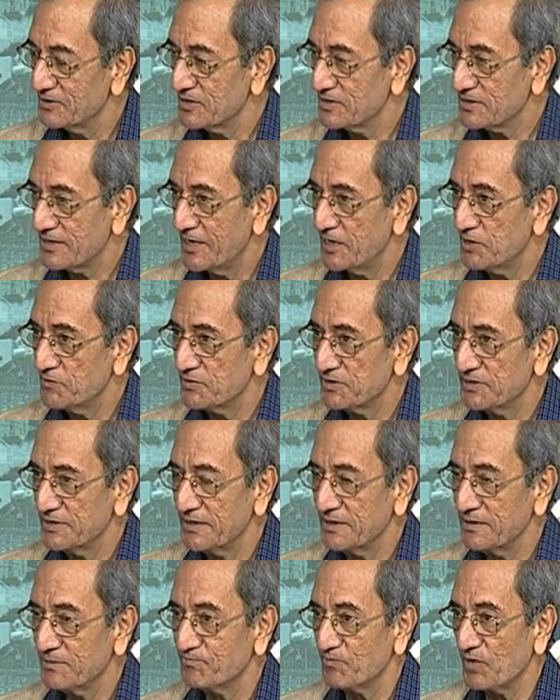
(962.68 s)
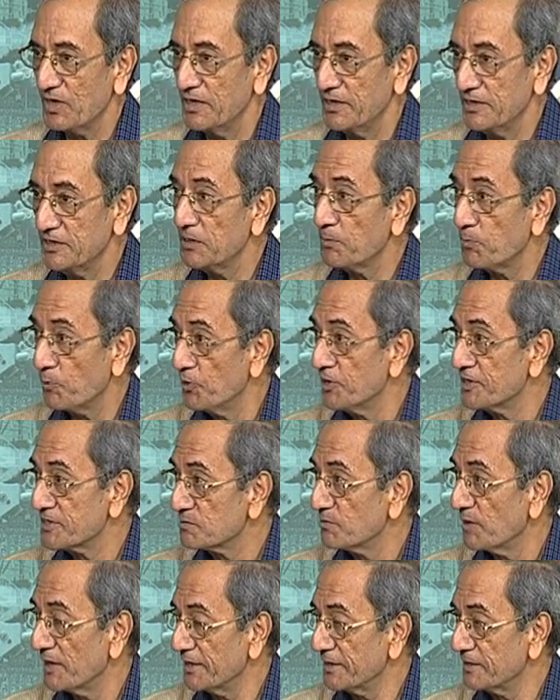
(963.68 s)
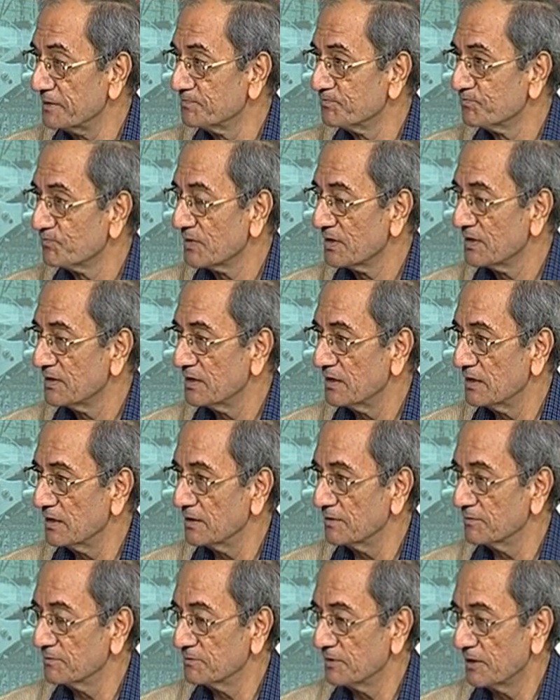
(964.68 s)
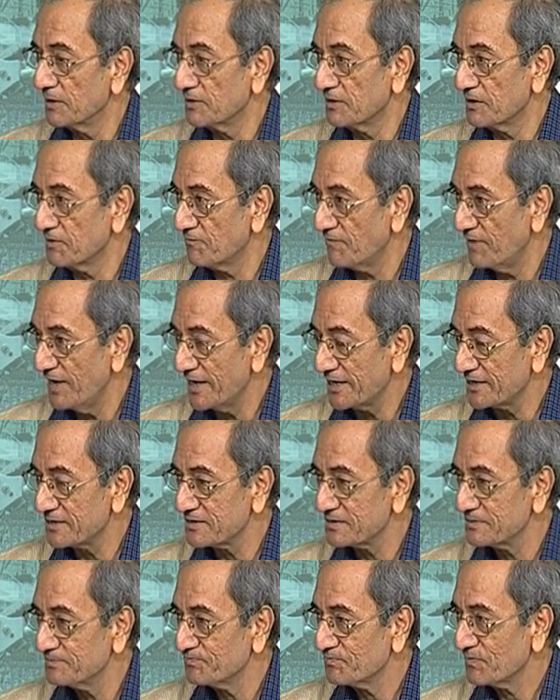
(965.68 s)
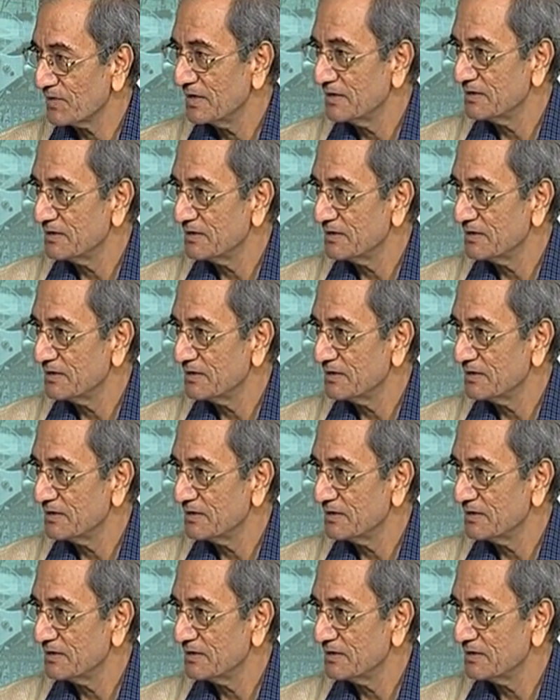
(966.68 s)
uh, this kind of a thing uh, in the poet's mind uh, uh, reflects